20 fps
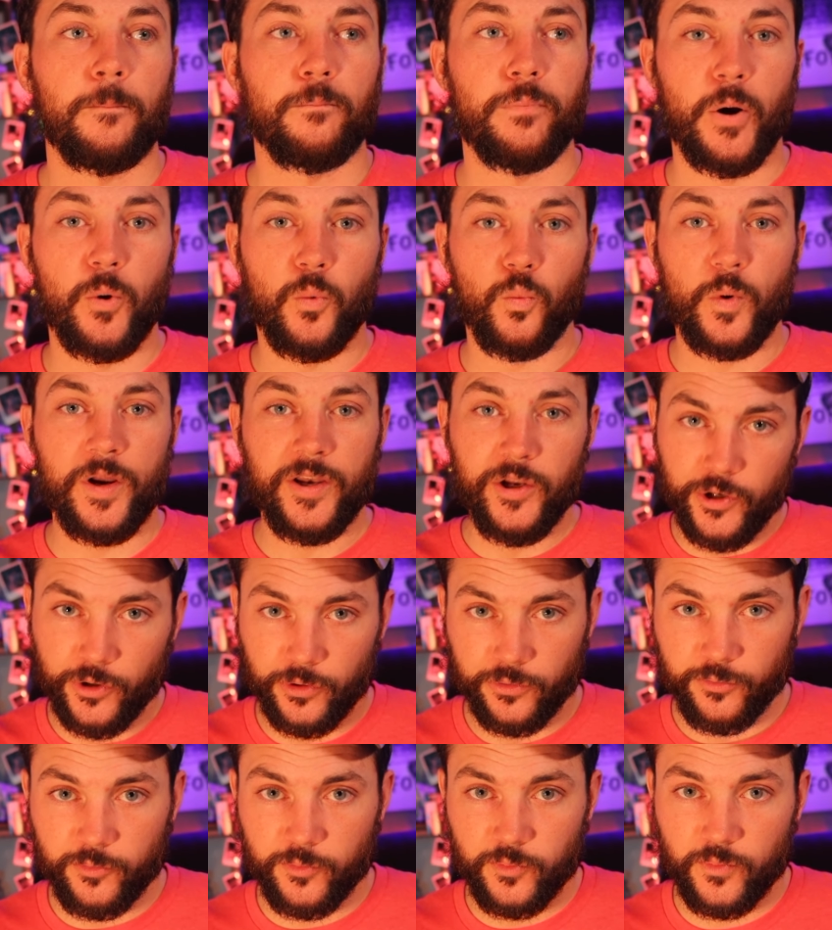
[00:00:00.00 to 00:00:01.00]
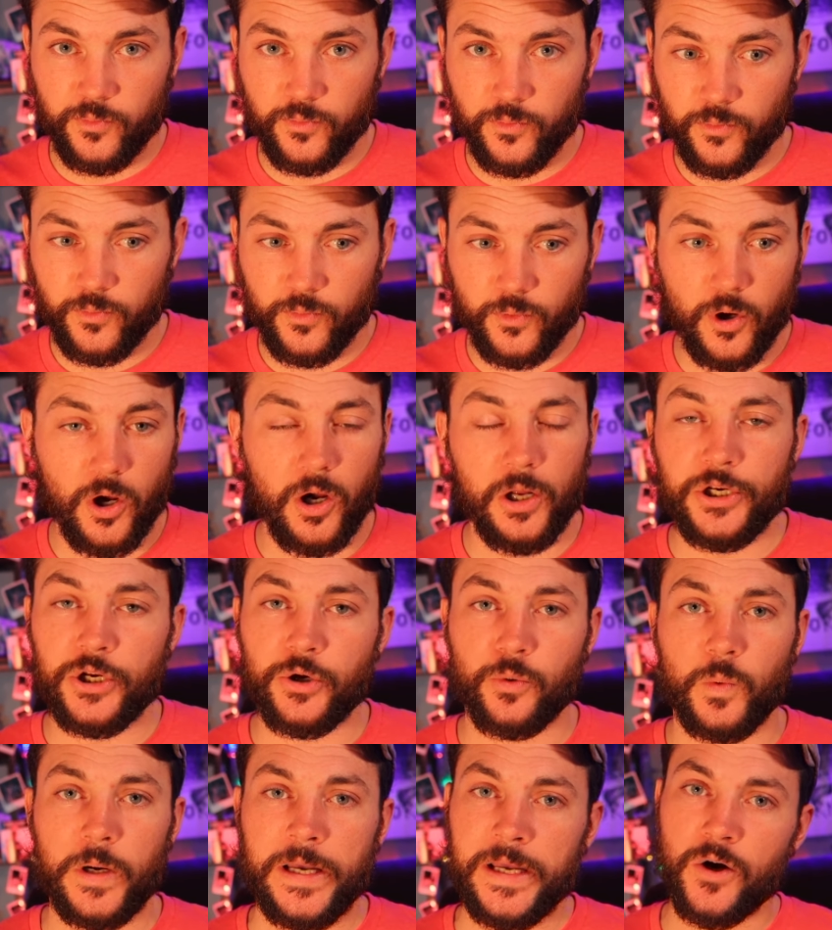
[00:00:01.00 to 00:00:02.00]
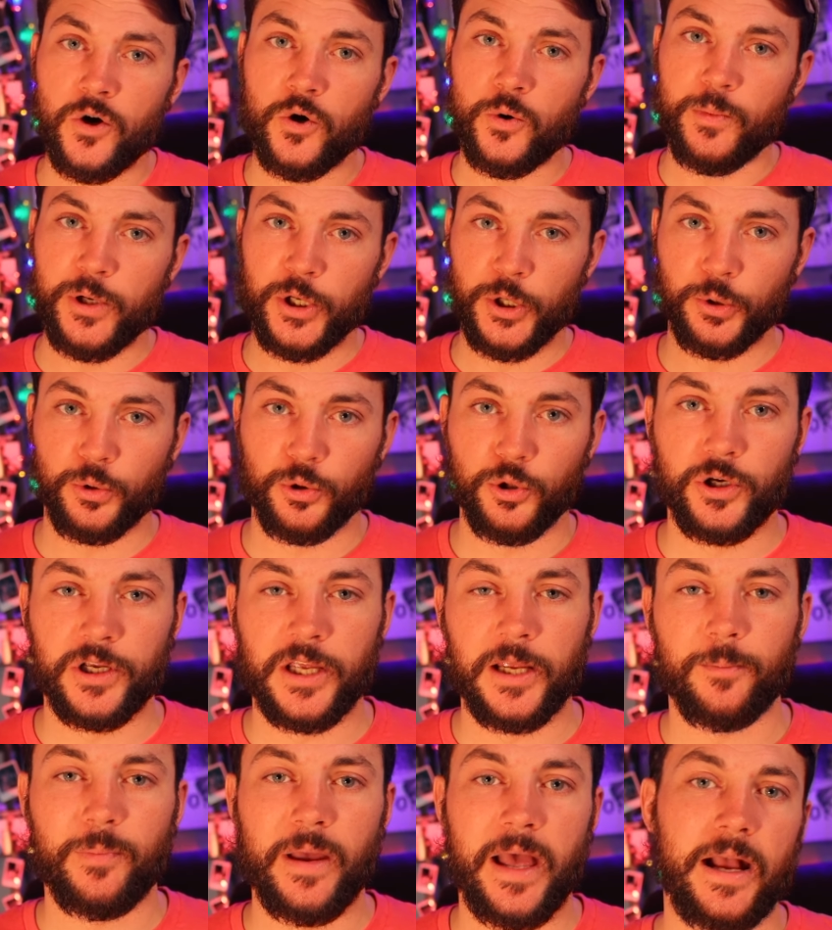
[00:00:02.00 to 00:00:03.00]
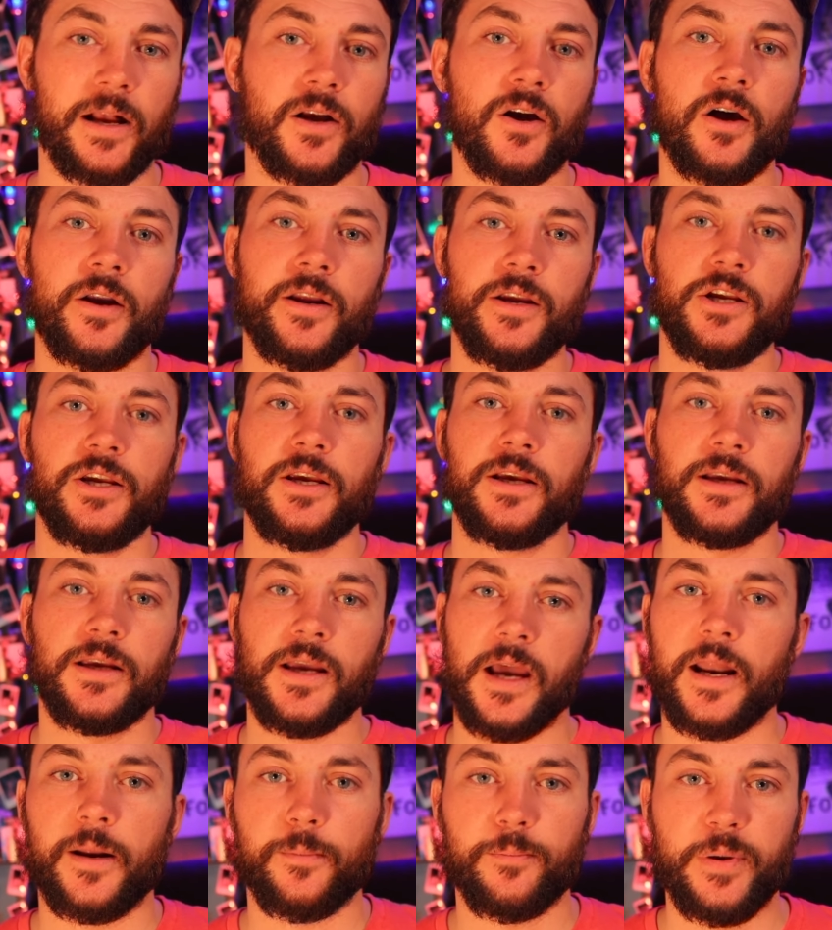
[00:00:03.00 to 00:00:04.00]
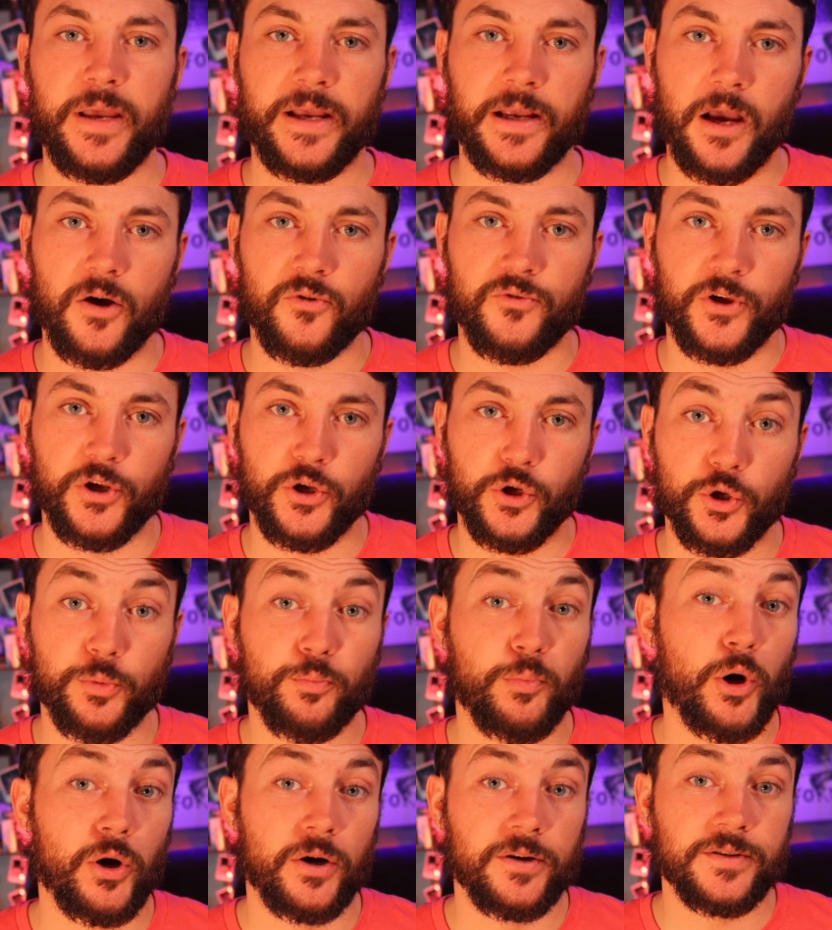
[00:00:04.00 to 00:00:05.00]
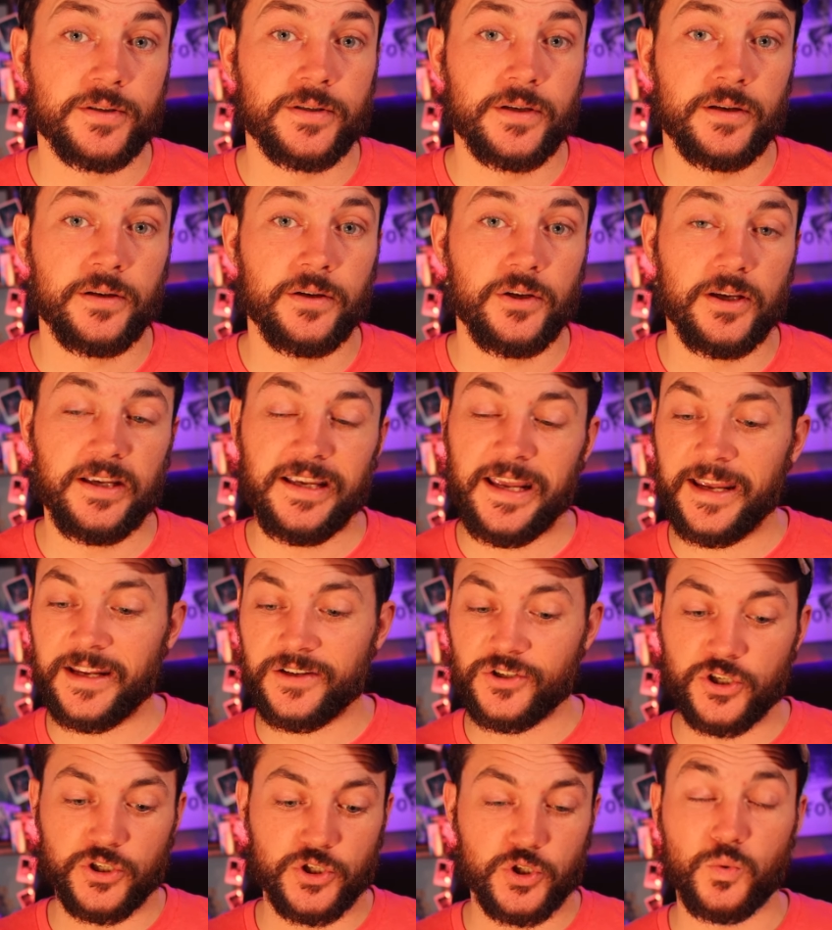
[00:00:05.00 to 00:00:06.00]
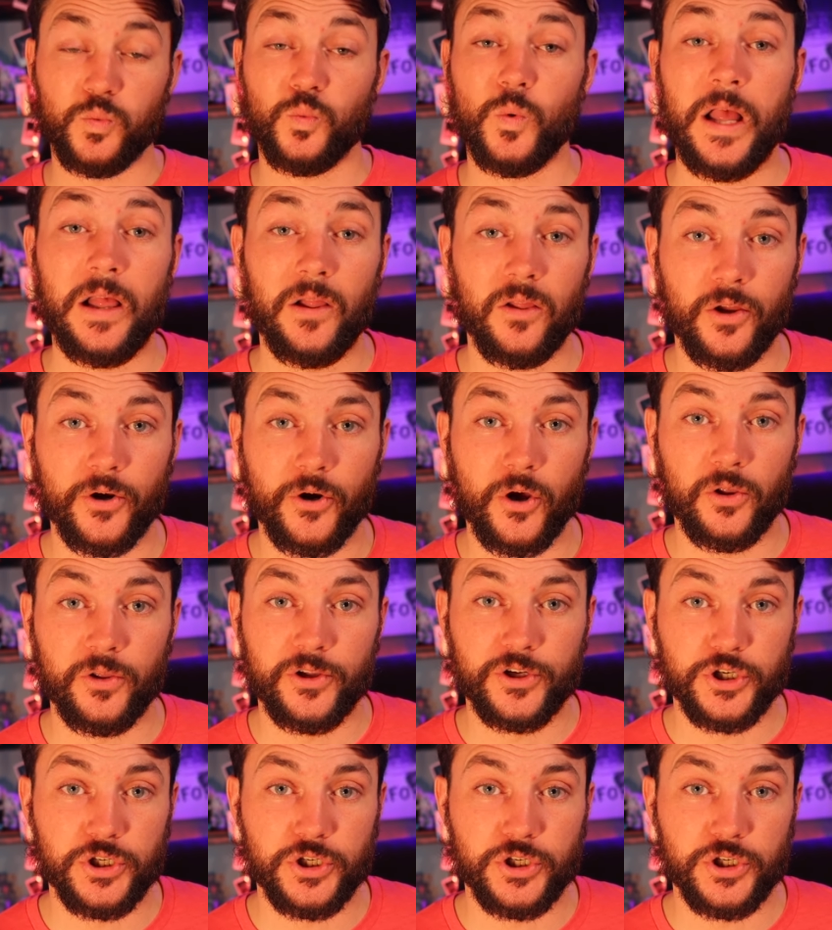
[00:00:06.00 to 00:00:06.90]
But when you're on your way home and you're looking back on it, you gotta pick out the good parts. You can't just dwell on all the